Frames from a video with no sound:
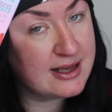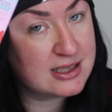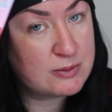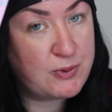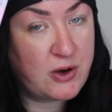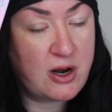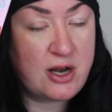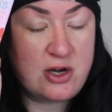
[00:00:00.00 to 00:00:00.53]

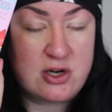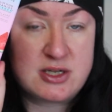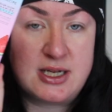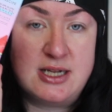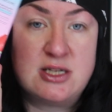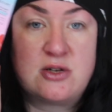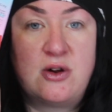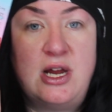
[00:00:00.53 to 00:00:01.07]
put on your
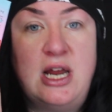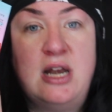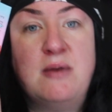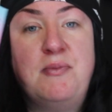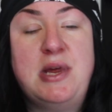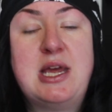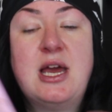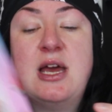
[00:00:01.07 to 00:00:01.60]

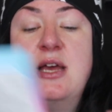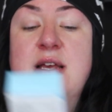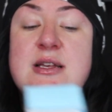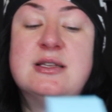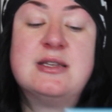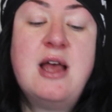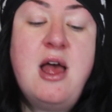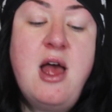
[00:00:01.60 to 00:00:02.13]
sunscreen
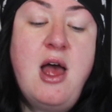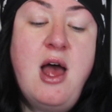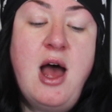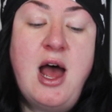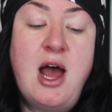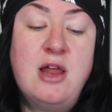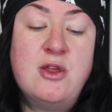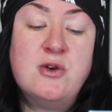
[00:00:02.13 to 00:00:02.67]
because
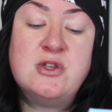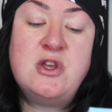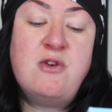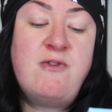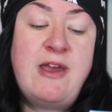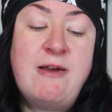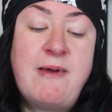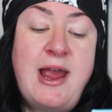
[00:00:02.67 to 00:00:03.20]
those
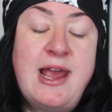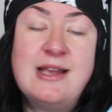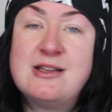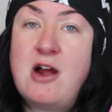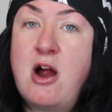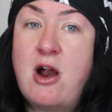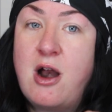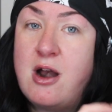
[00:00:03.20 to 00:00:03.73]
UV rays
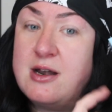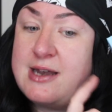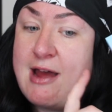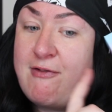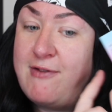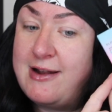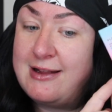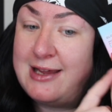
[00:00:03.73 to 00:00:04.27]
are
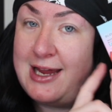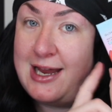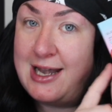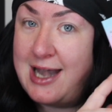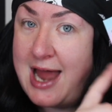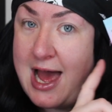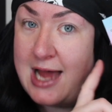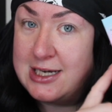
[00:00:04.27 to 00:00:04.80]
definitely
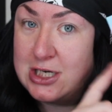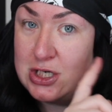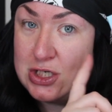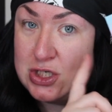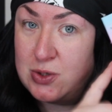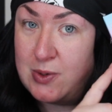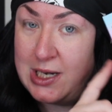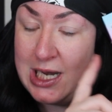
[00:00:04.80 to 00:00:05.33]
not
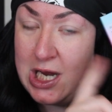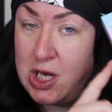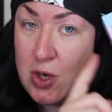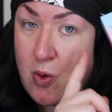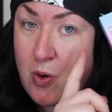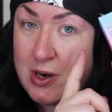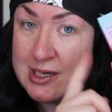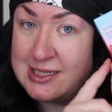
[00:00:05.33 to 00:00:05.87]
doing
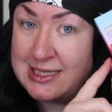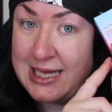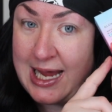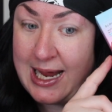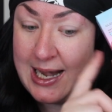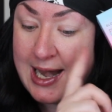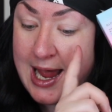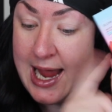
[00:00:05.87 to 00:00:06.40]
your
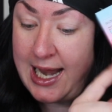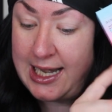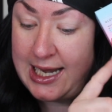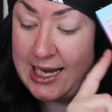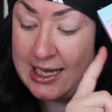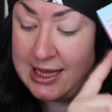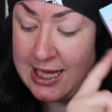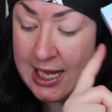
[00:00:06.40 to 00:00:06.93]
skin
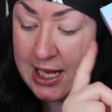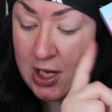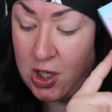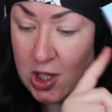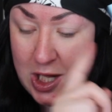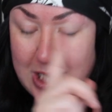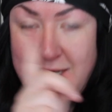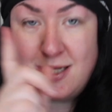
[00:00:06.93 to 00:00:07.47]
anything
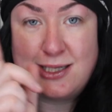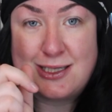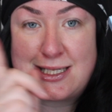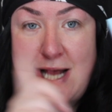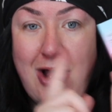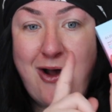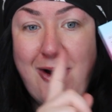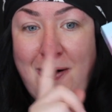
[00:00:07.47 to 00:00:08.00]
good.
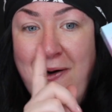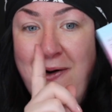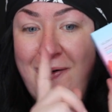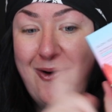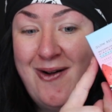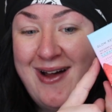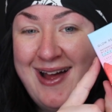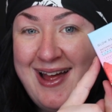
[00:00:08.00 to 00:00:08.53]

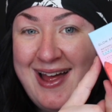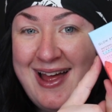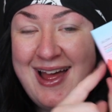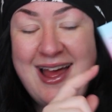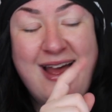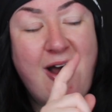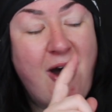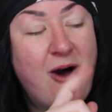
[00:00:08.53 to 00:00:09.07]
So
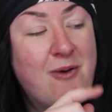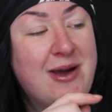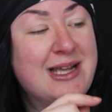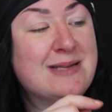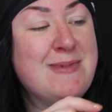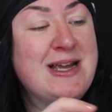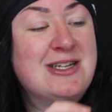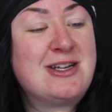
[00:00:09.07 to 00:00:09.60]

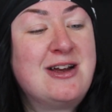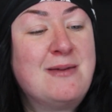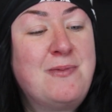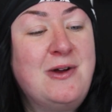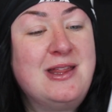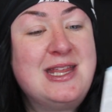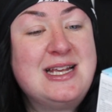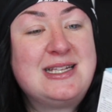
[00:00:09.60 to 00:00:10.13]
always make sure you
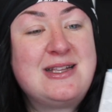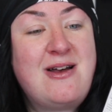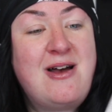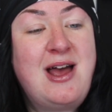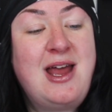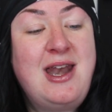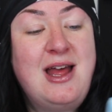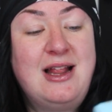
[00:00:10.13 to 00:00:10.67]
put this
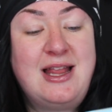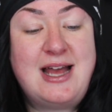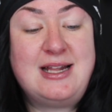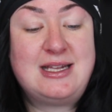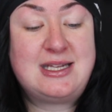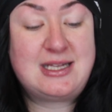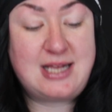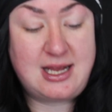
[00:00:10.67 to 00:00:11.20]
on.
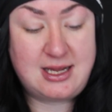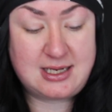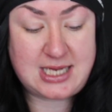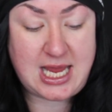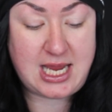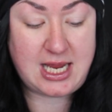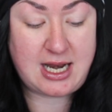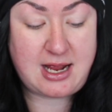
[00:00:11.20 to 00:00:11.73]
Let's
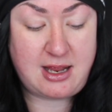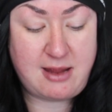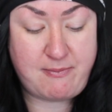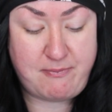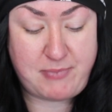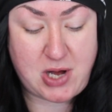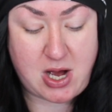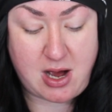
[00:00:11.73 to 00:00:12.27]
take it out of
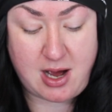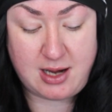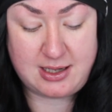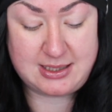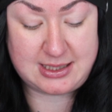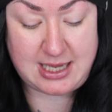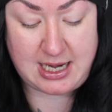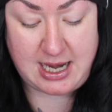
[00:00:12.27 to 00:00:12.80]
the
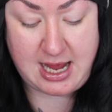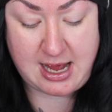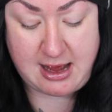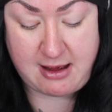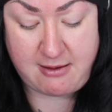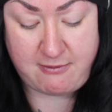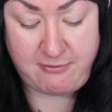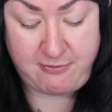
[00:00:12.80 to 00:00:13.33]
box and
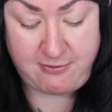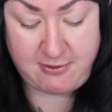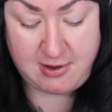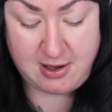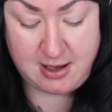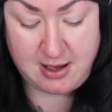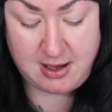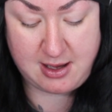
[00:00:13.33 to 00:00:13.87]
have
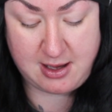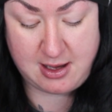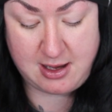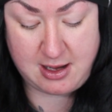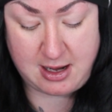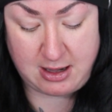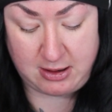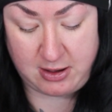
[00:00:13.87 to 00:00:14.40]

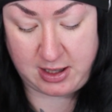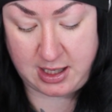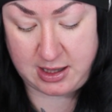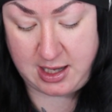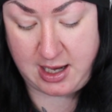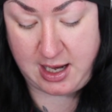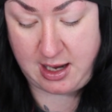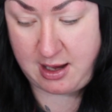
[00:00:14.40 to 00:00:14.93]
a look at
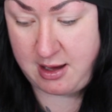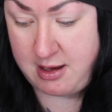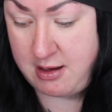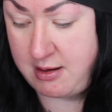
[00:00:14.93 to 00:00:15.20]
the